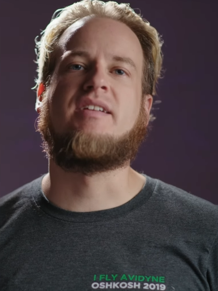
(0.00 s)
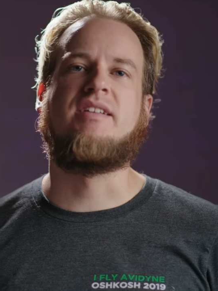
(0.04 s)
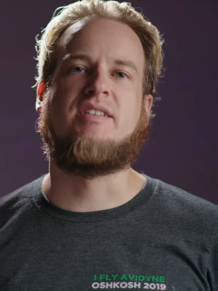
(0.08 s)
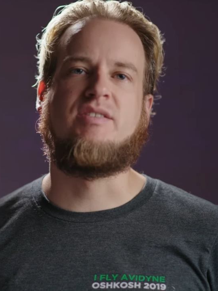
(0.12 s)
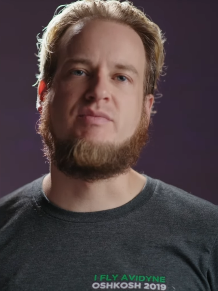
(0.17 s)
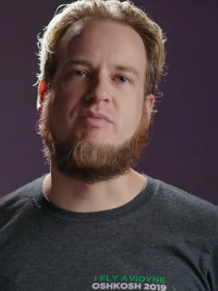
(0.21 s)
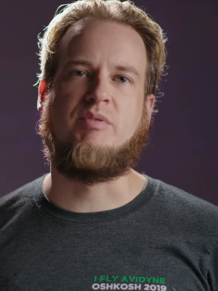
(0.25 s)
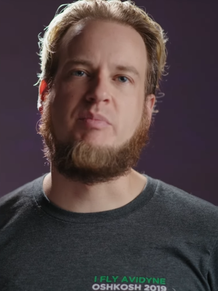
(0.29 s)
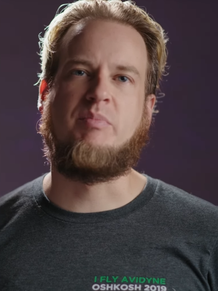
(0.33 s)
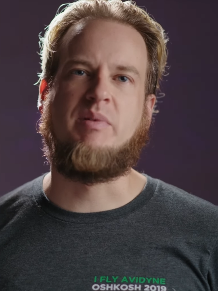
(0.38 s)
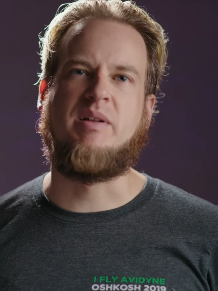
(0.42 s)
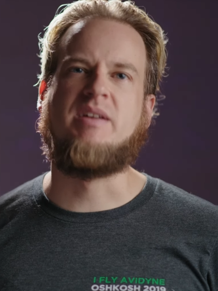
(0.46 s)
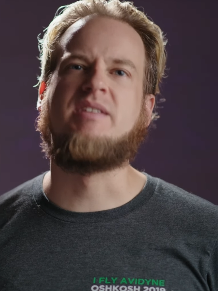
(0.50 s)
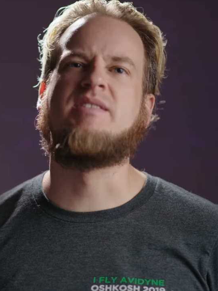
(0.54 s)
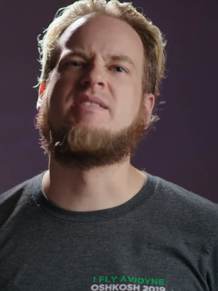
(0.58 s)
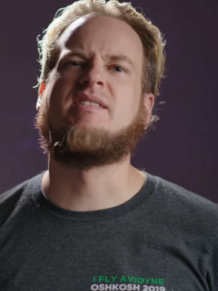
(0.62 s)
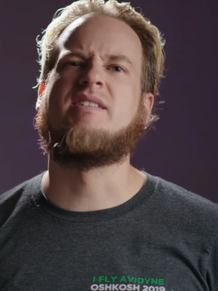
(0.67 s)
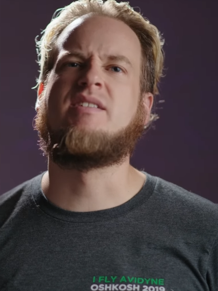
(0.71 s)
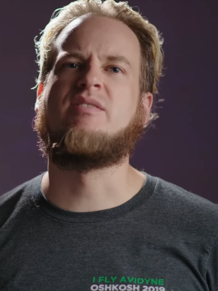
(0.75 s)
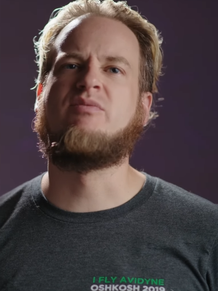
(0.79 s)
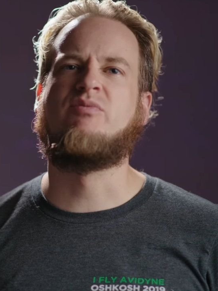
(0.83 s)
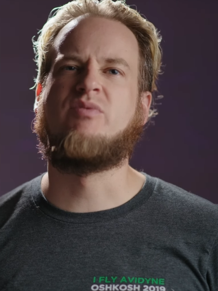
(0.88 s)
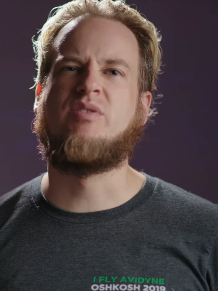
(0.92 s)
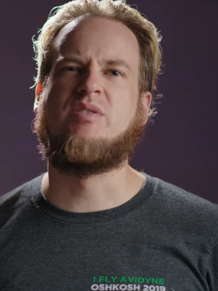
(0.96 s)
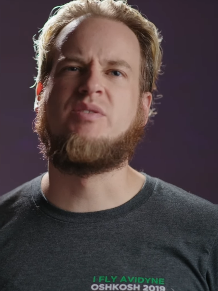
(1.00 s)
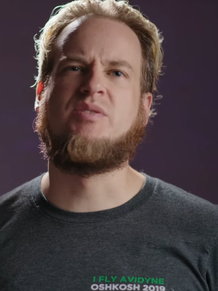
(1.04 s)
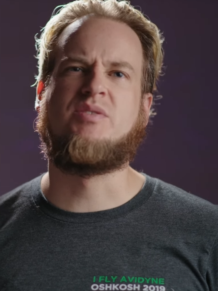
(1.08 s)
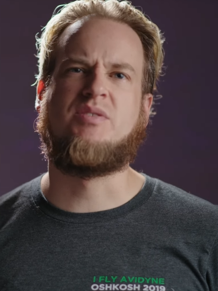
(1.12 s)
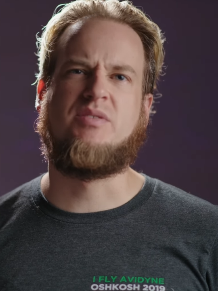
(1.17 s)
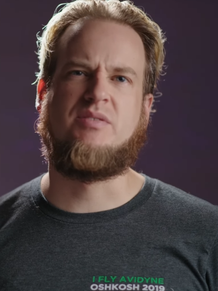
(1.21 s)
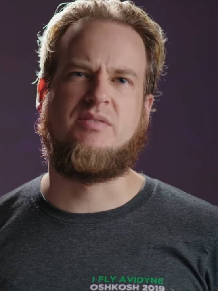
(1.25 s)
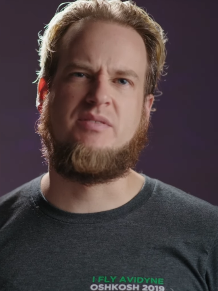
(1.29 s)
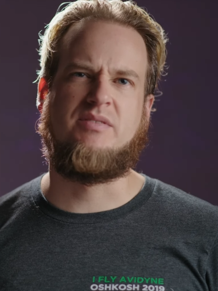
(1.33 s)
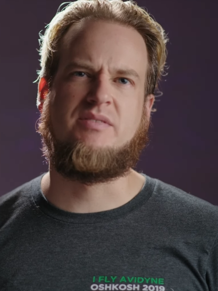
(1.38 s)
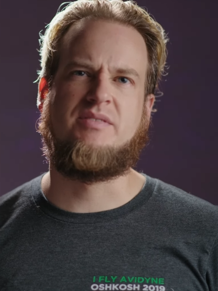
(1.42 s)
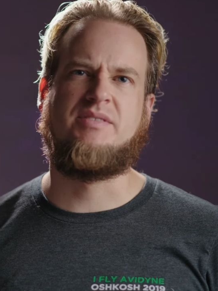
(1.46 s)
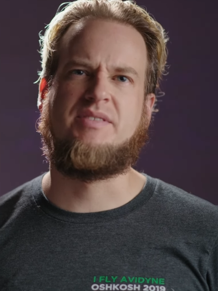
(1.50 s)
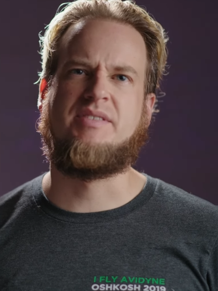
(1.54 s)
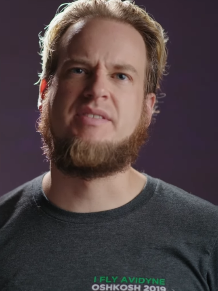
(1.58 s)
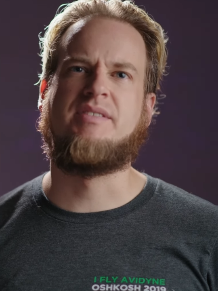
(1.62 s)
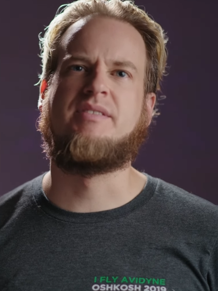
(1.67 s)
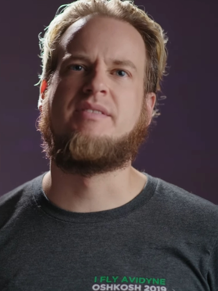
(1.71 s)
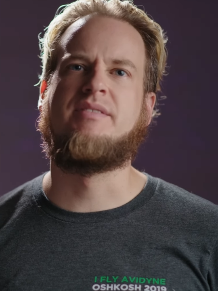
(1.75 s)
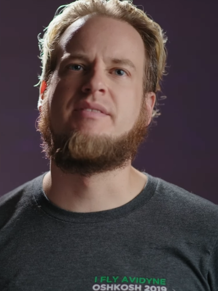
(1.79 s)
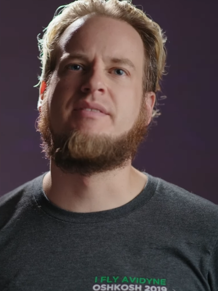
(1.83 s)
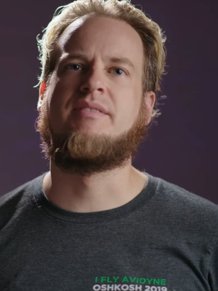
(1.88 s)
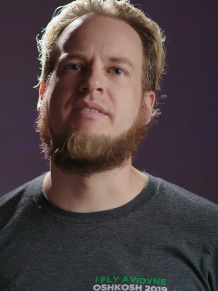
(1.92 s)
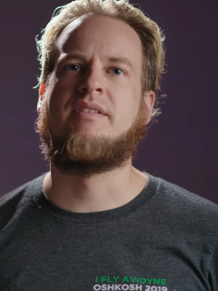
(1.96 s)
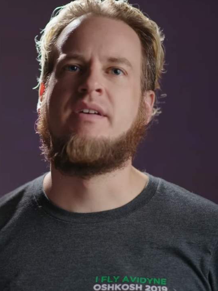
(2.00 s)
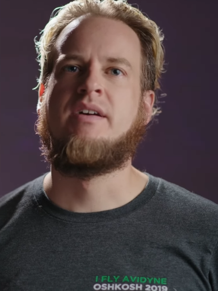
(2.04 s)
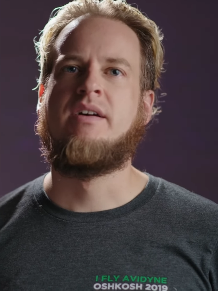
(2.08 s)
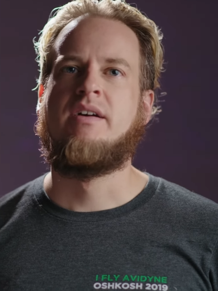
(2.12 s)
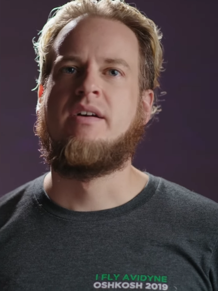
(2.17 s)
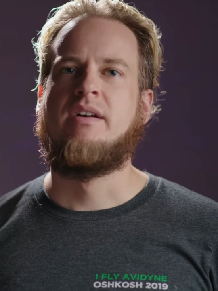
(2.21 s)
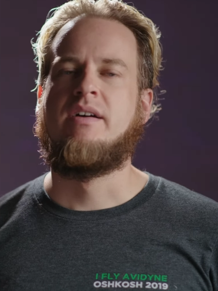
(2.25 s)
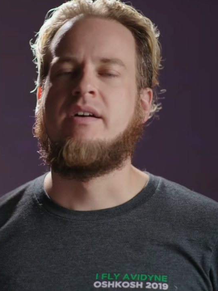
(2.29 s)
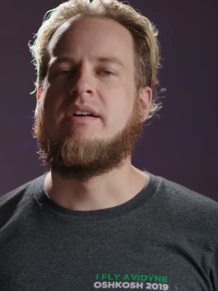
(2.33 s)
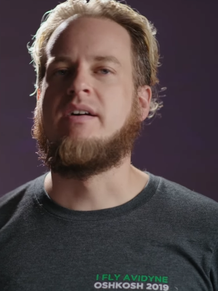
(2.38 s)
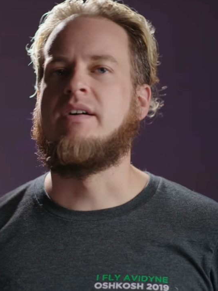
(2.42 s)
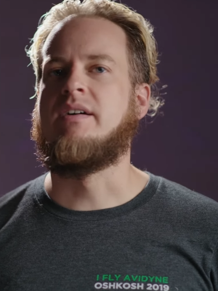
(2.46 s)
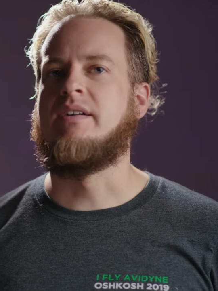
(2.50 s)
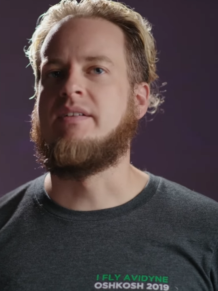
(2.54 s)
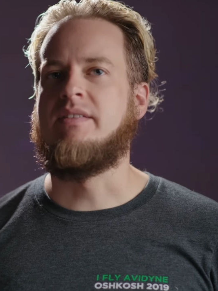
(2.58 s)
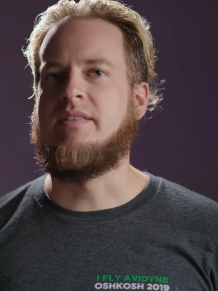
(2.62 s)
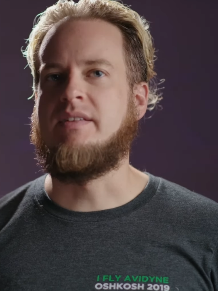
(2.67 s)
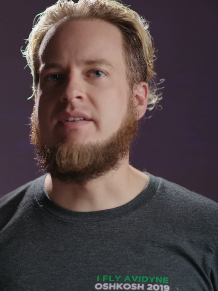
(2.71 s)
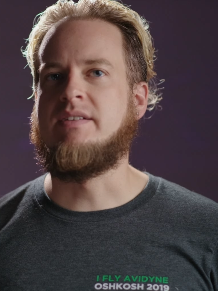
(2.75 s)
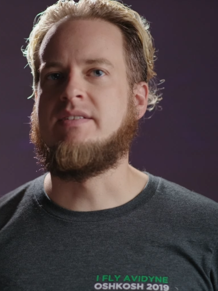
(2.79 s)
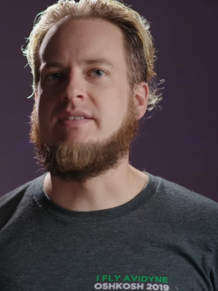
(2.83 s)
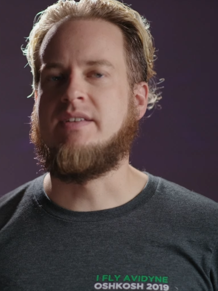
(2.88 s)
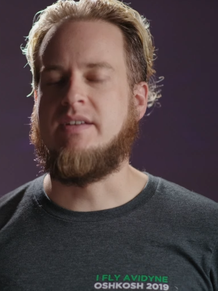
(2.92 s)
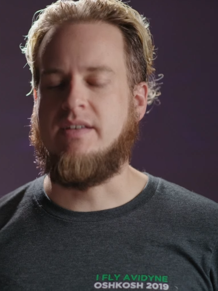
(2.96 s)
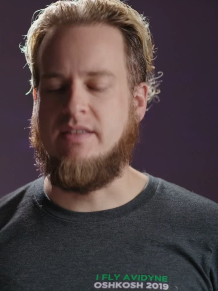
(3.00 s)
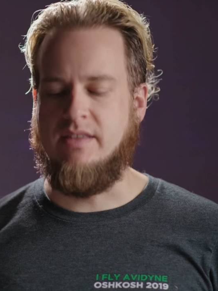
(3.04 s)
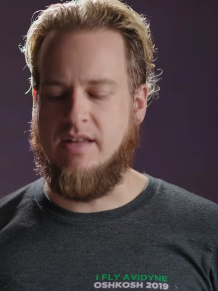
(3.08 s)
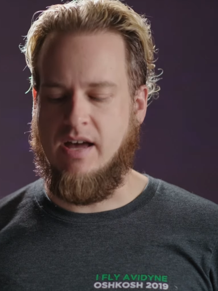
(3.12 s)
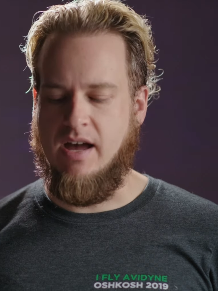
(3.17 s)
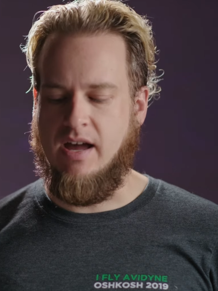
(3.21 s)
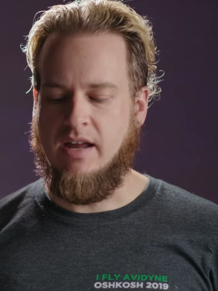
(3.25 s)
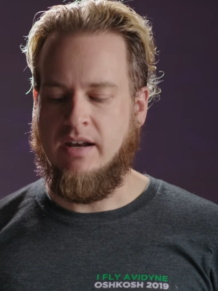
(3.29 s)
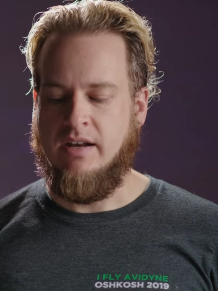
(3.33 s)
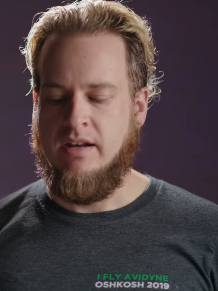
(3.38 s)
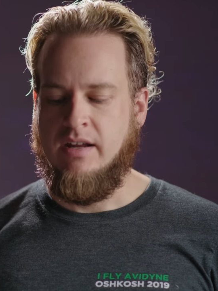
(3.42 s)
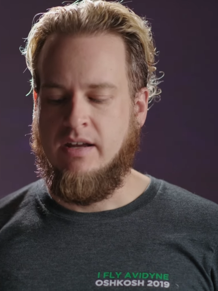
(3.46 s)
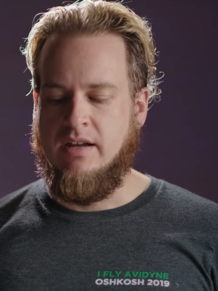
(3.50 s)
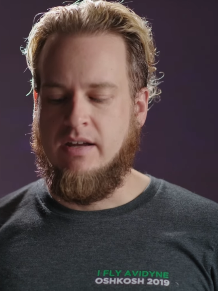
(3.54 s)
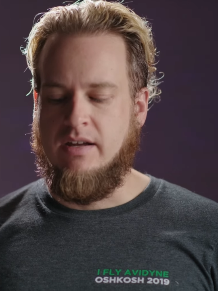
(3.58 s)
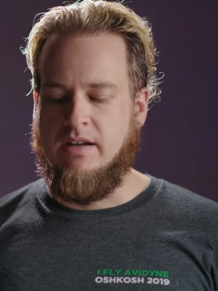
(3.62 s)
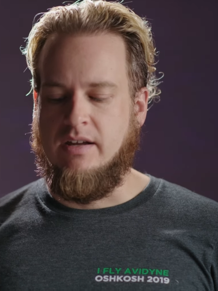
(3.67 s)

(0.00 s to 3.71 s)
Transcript: It's replacing filters and uh, things like that.